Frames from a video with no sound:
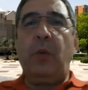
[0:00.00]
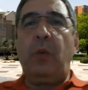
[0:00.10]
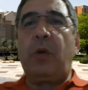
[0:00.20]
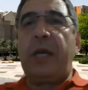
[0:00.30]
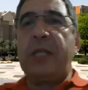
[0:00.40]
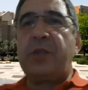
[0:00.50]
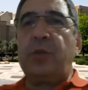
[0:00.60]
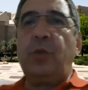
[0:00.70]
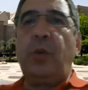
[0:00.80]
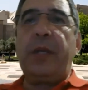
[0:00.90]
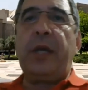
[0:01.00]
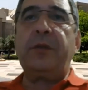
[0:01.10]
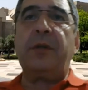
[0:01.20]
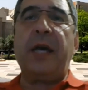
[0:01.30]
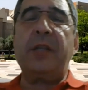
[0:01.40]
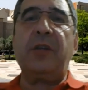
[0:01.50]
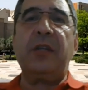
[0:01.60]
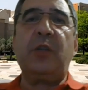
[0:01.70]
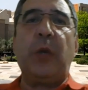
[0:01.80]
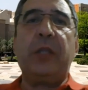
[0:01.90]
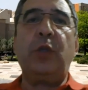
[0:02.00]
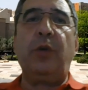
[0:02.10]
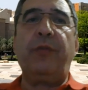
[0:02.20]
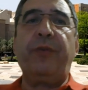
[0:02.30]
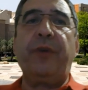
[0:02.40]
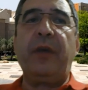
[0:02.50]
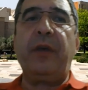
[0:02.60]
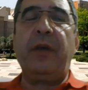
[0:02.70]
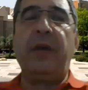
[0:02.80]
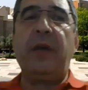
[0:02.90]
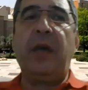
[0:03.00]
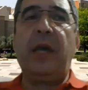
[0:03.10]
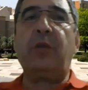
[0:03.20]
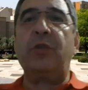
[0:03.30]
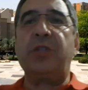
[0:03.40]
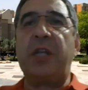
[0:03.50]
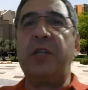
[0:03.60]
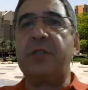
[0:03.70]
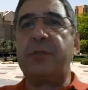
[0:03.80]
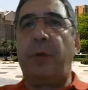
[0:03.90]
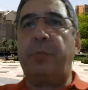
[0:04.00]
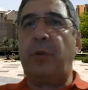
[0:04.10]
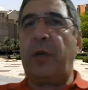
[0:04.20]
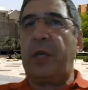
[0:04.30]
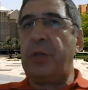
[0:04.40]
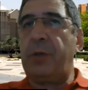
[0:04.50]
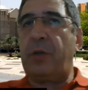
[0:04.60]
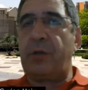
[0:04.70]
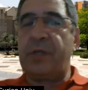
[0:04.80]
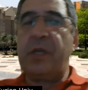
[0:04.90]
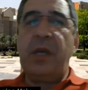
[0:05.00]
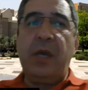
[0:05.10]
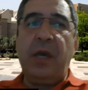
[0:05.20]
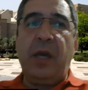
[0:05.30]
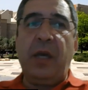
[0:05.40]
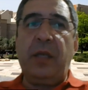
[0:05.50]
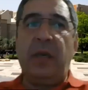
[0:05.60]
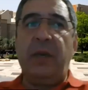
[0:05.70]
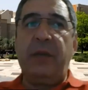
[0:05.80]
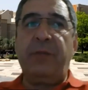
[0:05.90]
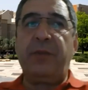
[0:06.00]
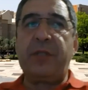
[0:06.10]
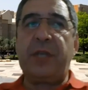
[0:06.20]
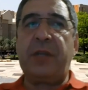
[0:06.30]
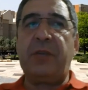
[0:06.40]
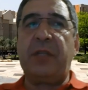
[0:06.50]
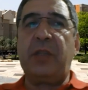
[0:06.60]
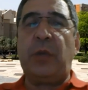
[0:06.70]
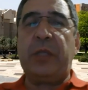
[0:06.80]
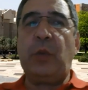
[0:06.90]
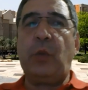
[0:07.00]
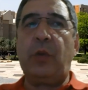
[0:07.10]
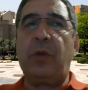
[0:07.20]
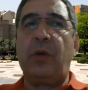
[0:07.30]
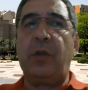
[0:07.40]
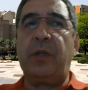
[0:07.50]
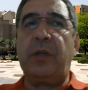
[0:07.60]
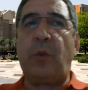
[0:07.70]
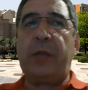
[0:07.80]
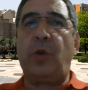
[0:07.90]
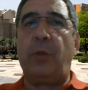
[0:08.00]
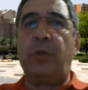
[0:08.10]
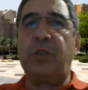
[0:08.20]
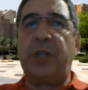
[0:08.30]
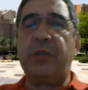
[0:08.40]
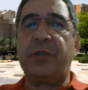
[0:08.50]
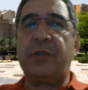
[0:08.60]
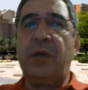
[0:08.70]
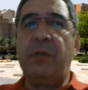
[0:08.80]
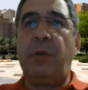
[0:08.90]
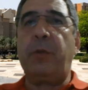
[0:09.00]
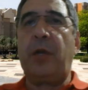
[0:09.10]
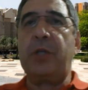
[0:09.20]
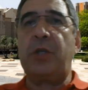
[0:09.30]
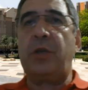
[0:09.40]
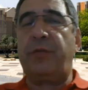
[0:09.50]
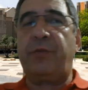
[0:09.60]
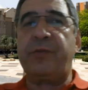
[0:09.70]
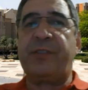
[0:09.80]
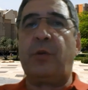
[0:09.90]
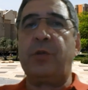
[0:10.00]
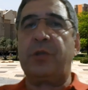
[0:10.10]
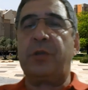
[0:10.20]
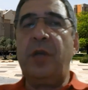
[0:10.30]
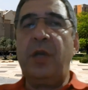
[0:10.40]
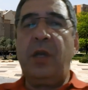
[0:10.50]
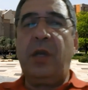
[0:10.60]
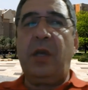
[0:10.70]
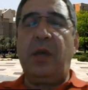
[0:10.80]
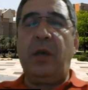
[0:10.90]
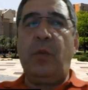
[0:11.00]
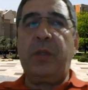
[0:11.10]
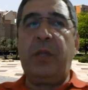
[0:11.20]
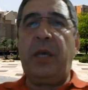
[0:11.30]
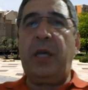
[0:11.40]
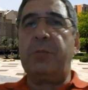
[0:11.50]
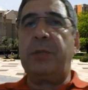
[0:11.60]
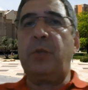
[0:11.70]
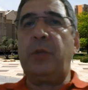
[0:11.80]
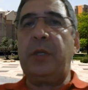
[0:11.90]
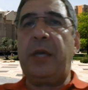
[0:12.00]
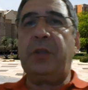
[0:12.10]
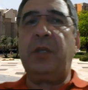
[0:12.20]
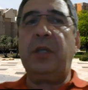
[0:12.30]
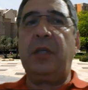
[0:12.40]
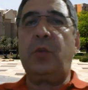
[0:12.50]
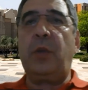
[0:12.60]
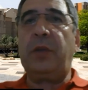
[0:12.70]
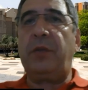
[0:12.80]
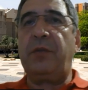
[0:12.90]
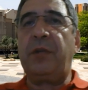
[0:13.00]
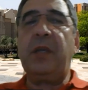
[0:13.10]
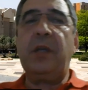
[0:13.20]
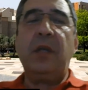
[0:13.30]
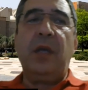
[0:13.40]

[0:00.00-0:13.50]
we were asked to do another 120 of a uh, heterogeneous population because uh, the, the first 120 were on a quite homogeneous population of soldier uh, with the age between 18 and 23.